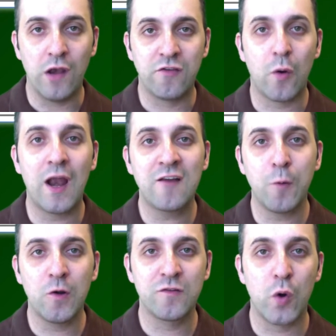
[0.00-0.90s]
so our
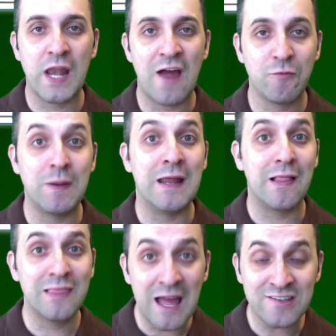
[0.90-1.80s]
exponent is going to have to be
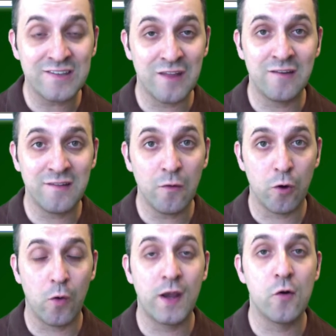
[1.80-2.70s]
less than
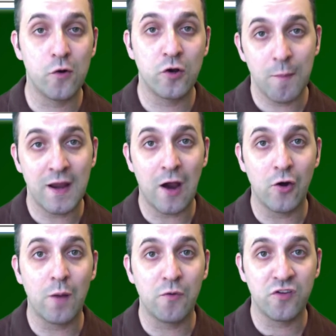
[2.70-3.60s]
0 in order to make our
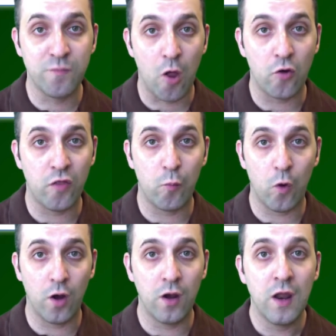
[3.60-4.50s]
number smaller than
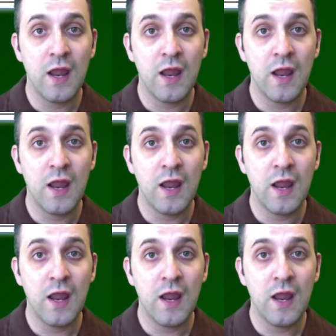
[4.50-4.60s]
1.